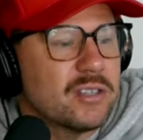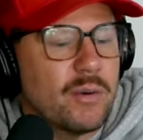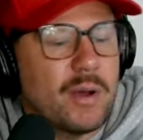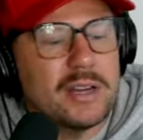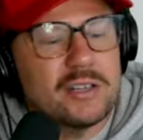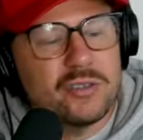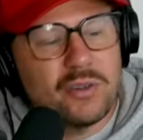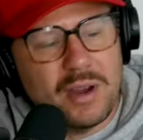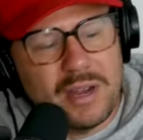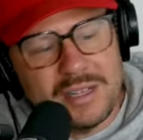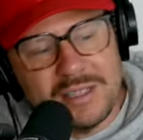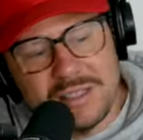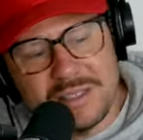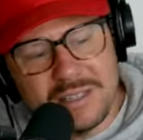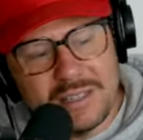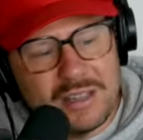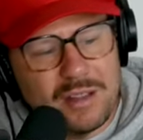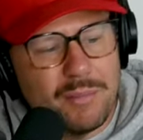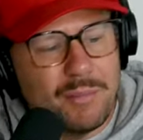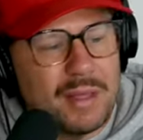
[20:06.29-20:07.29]
So I right. try and
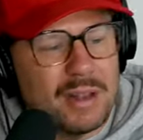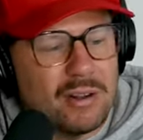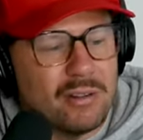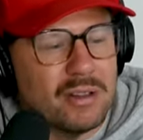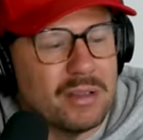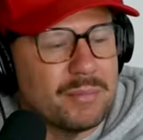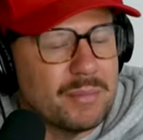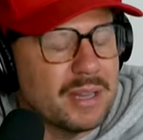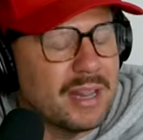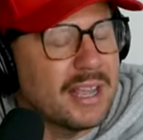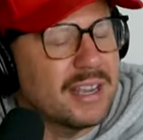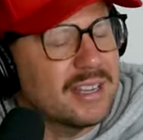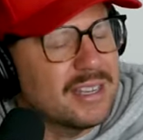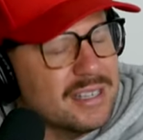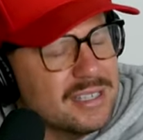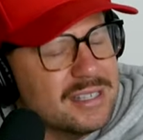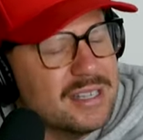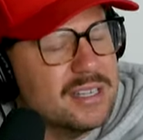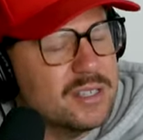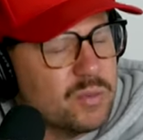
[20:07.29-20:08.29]
sit in the middle and be like,
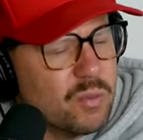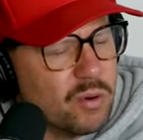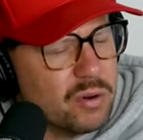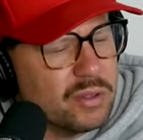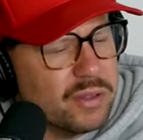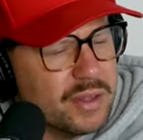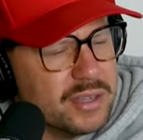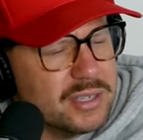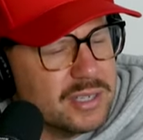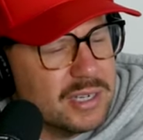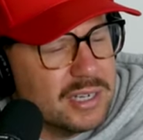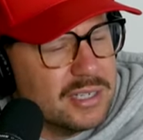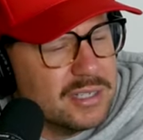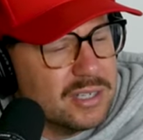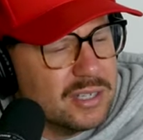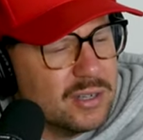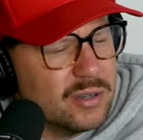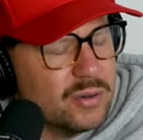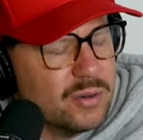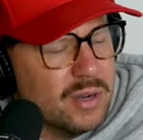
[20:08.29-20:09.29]
is this worth listening
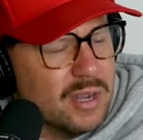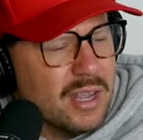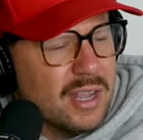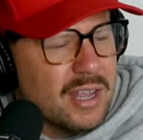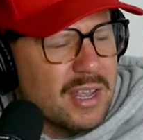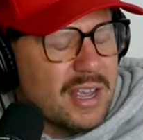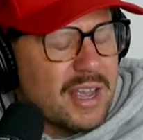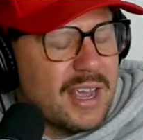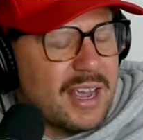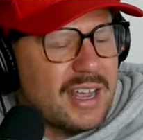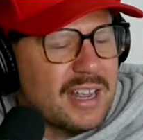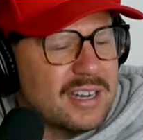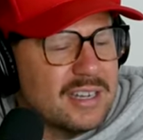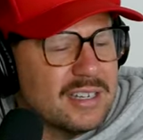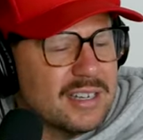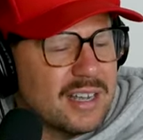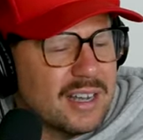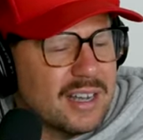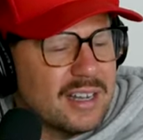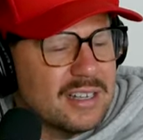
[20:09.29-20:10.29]
to?
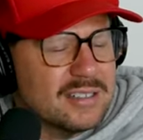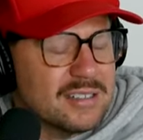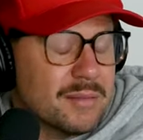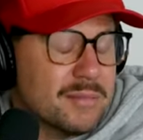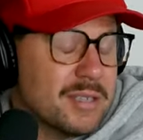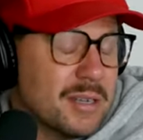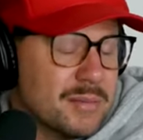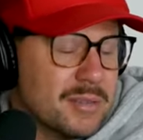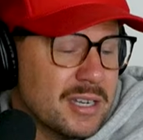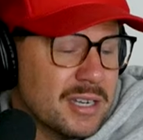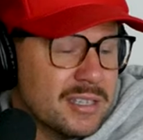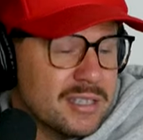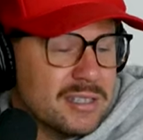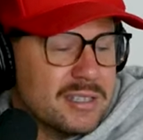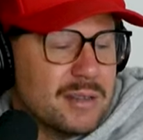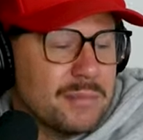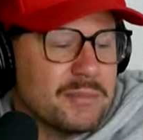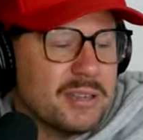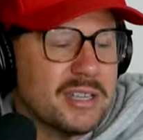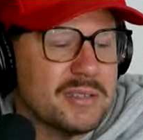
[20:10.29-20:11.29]
And uh, sometimes it is,
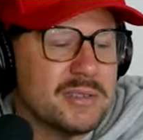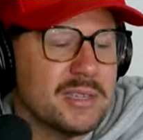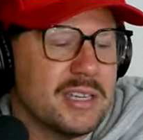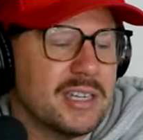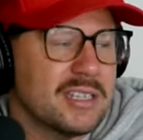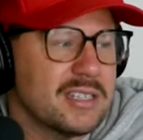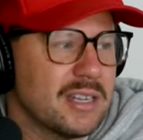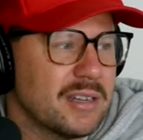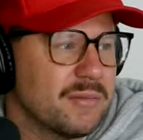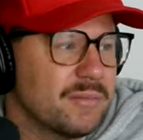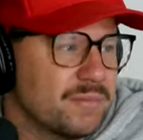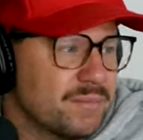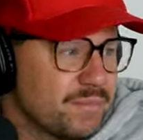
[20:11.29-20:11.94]
and sometimes it isn't.